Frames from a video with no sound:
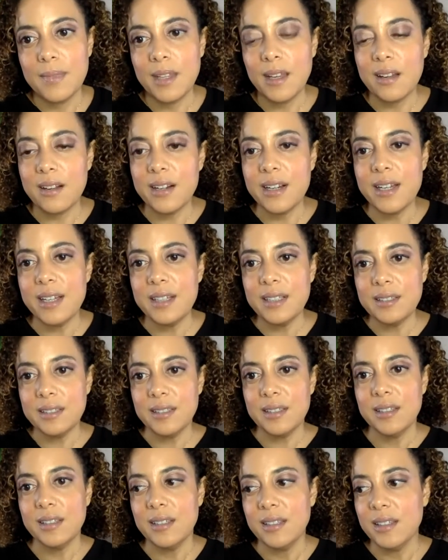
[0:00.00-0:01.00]
All right.
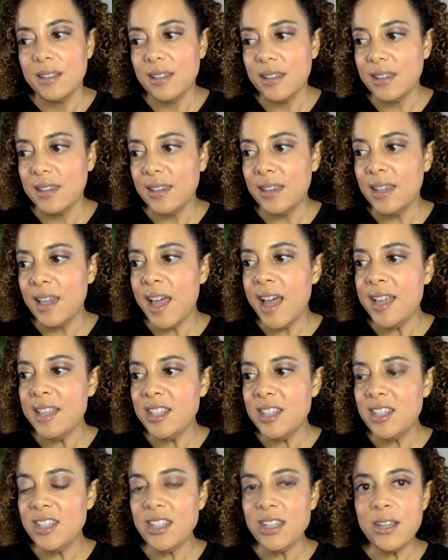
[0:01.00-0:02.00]

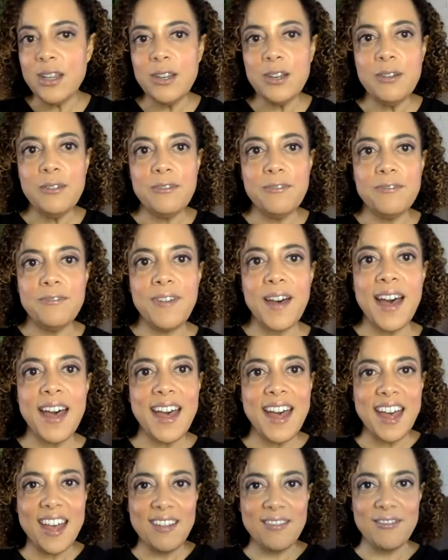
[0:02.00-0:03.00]
Let's do
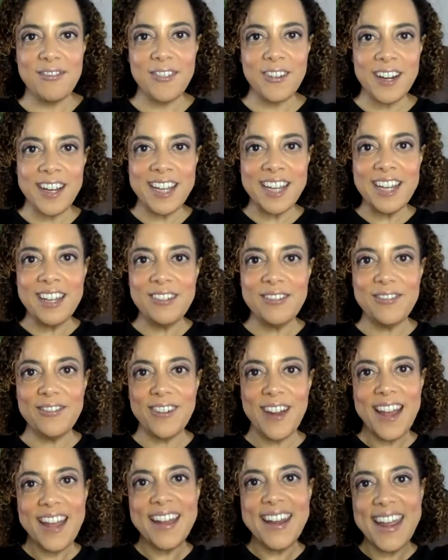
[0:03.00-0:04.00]
5 free
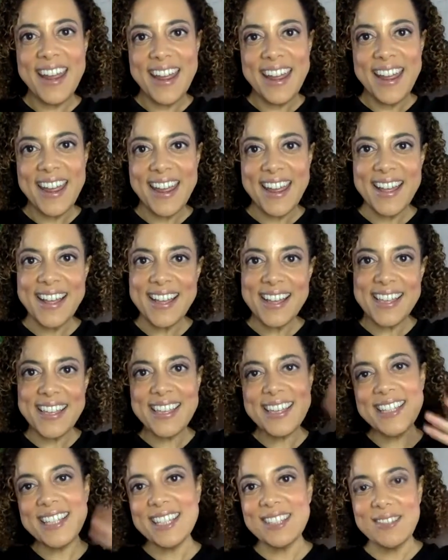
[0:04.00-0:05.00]

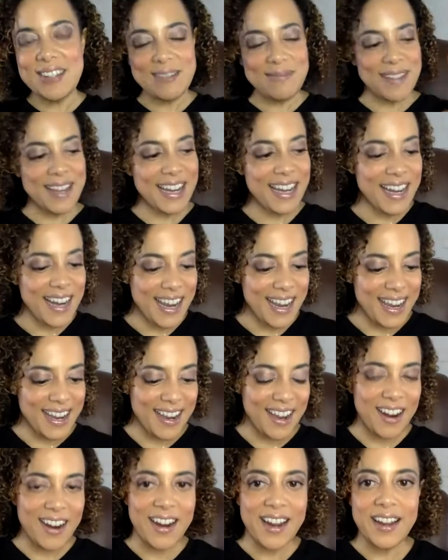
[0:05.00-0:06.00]
Fridays. We made it.
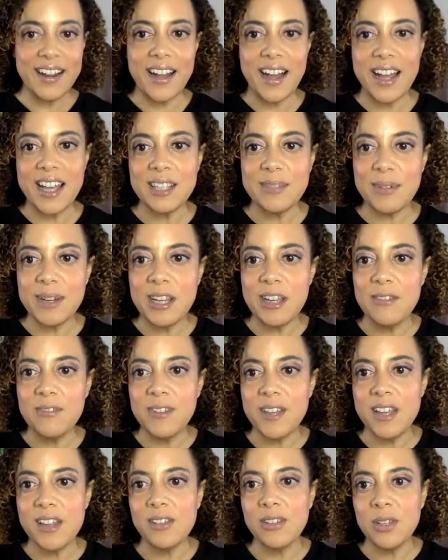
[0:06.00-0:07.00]
All right, guys. What do you
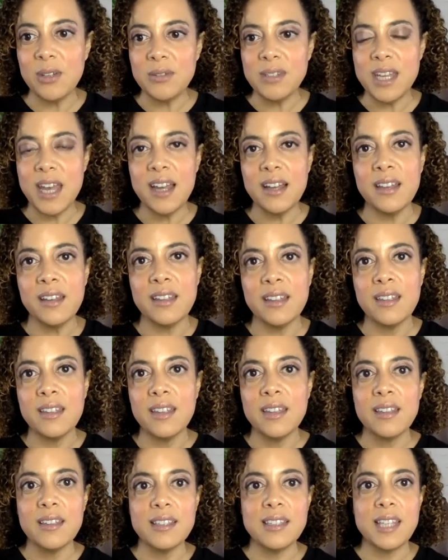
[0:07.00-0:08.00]
feel? New deck?
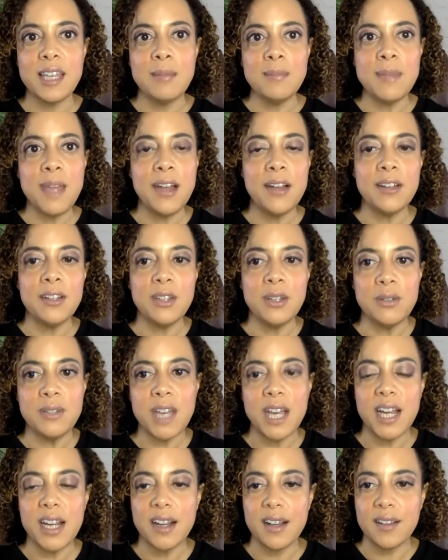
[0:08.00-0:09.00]
Same deck, new
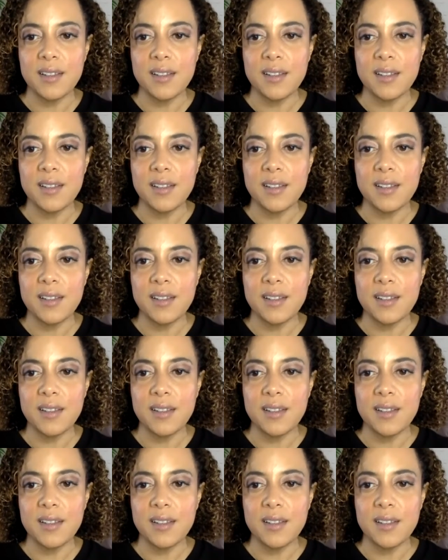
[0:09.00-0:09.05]
deck.